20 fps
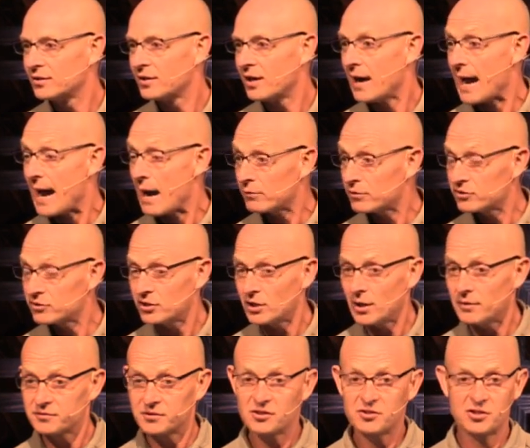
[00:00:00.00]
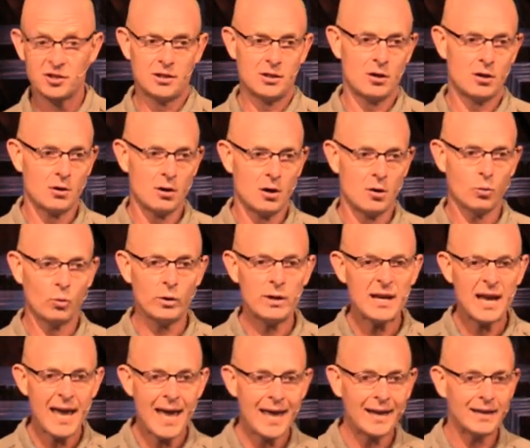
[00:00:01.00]
ourselves to see are, are we
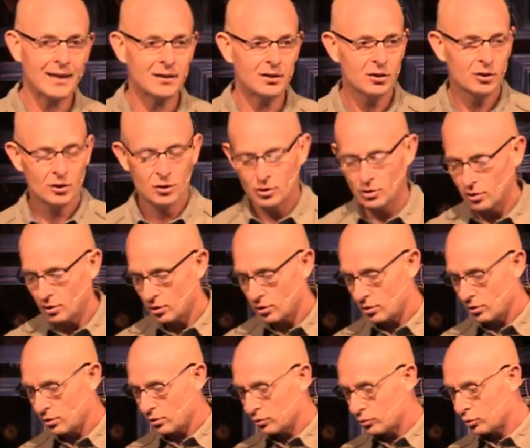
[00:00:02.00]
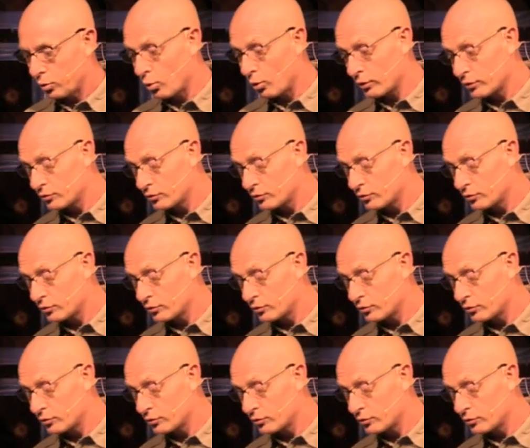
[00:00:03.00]
headed toward